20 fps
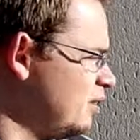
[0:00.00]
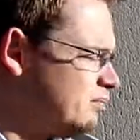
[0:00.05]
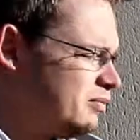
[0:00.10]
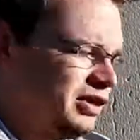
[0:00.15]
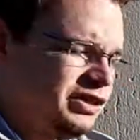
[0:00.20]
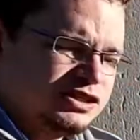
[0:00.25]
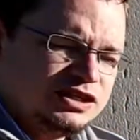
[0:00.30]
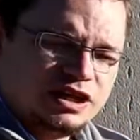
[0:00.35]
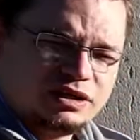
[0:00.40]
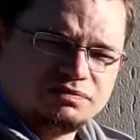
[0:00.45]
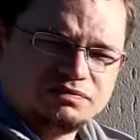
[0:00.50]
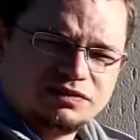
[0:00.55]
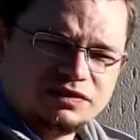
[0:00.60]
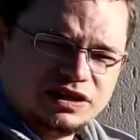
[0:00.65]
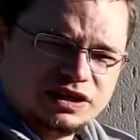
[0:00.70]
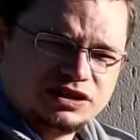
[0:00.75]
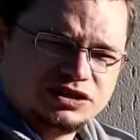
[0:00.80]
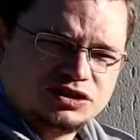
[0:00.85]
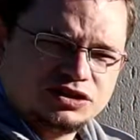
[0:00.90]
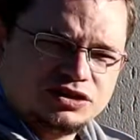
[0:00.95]
But yeah,
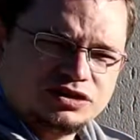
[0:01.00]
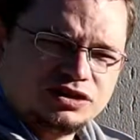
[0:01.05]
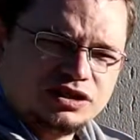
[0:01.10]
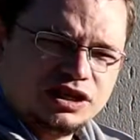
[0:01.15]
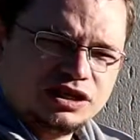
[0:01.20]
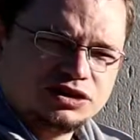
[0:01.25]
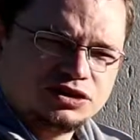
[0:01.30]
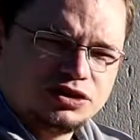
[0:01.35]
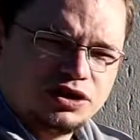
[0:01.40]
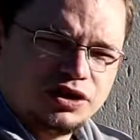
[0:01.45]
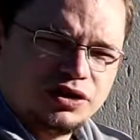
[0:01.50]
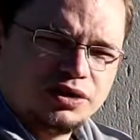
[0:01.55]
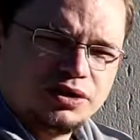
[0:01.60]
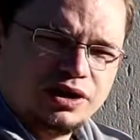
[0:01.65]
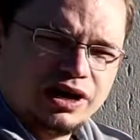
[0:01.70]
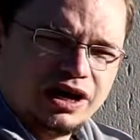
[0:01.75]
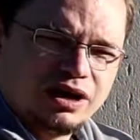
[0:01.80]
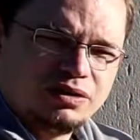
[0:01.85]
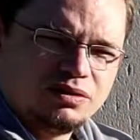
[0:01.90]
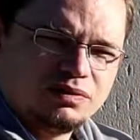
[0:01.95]
let's show you
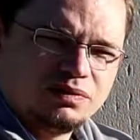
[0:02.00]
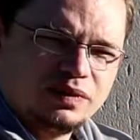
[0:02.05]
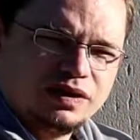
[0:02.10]
how